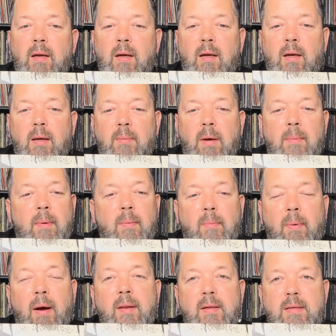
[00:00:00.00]
I remember
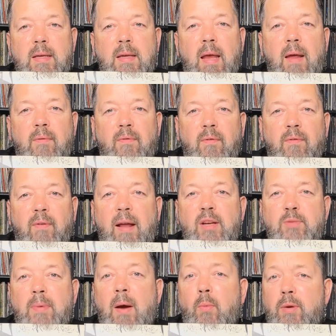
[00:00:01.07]
buying this again from
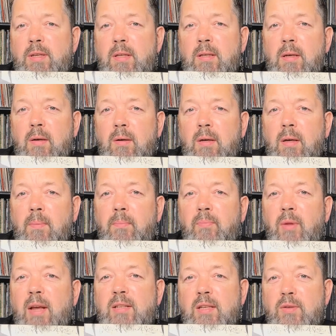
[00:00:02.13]
Flashback, which is on
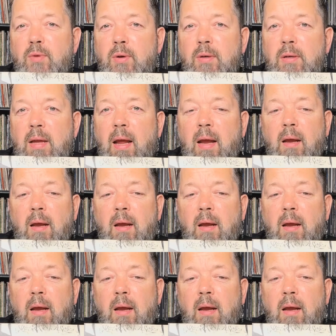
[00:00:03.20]
Essex Road in